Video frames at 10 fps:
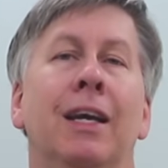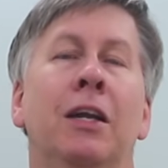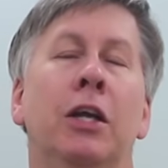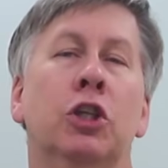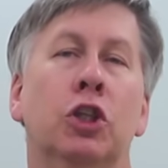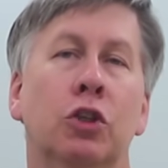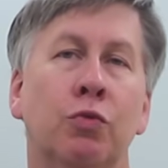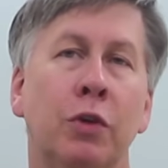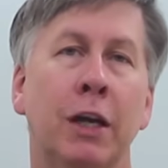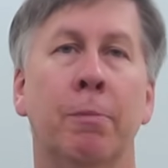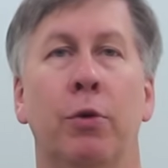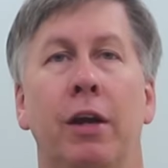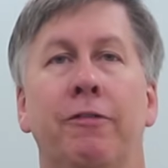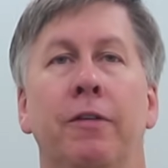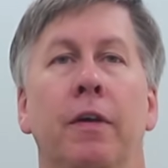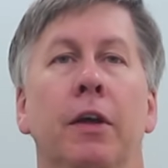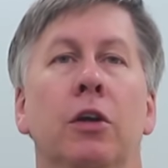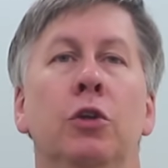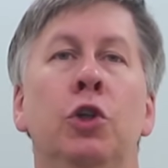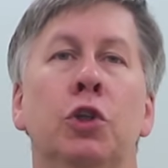In extreme brief,
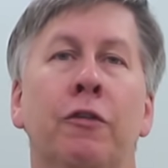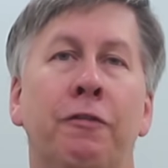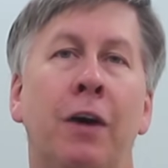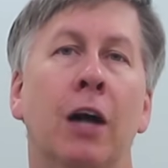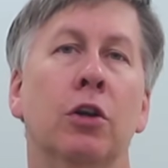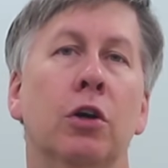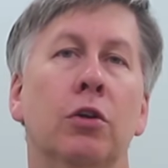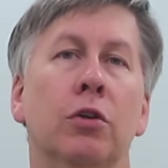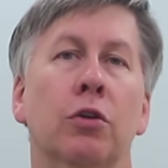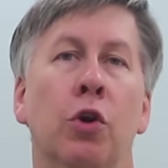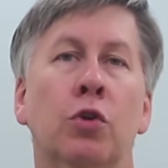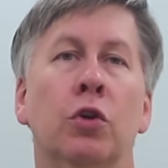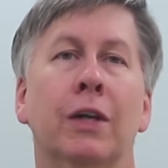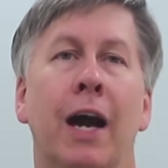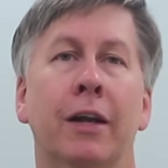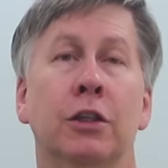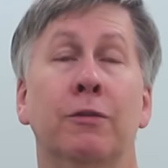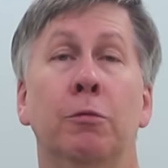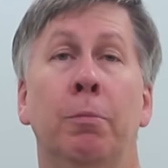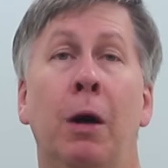you should follow local
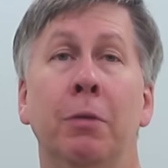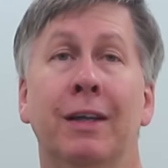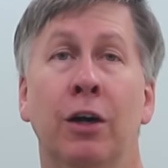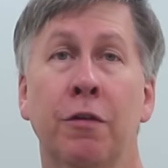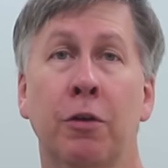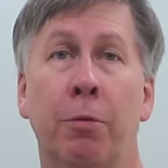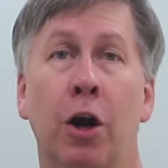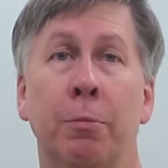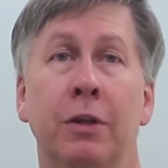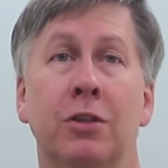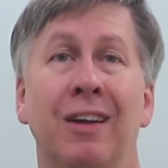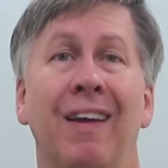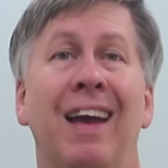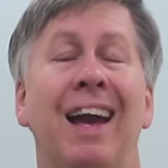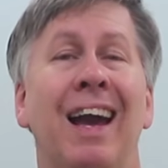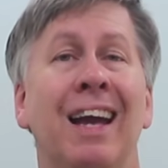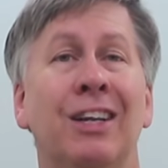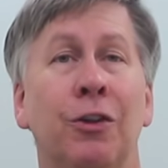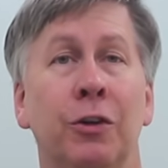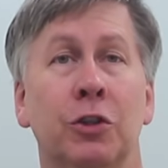guidance from your public health department
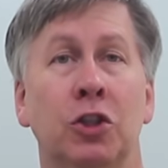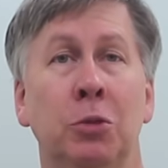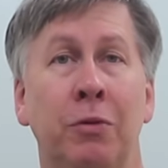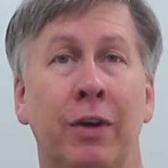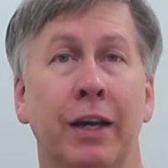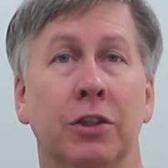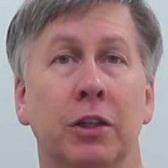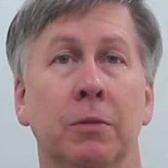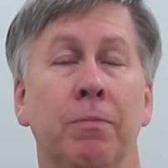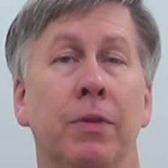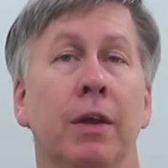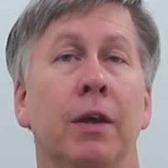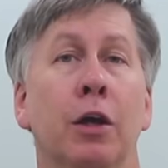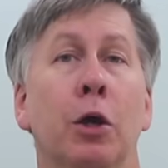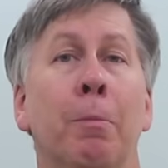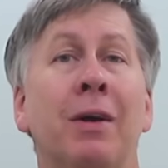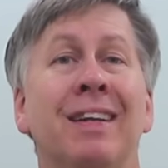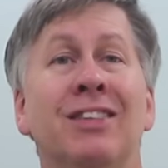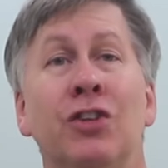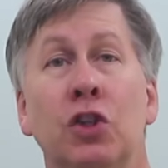and clinical supervisor
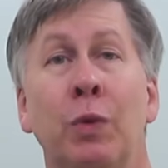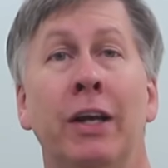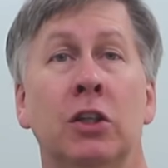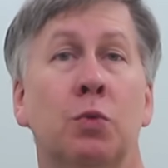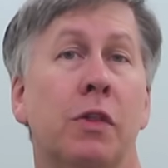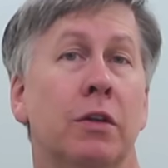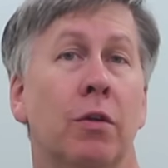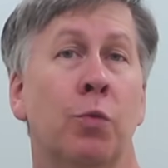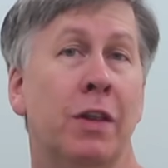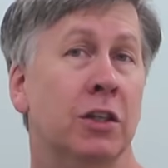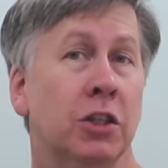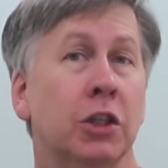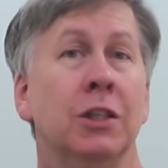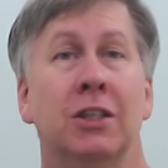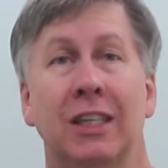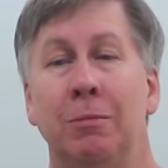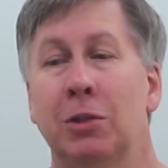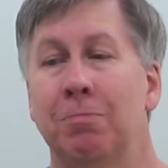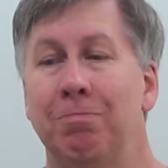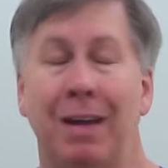but in situations where the, where the decision
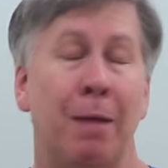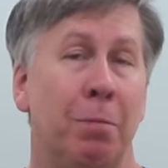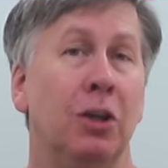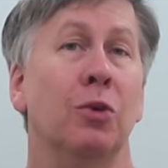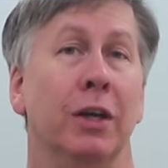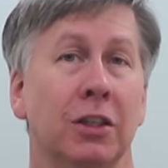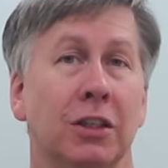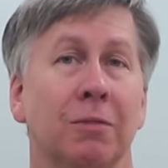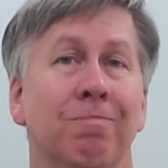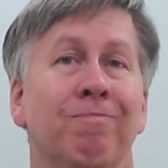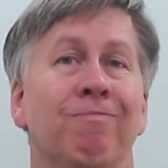seems ambiguous,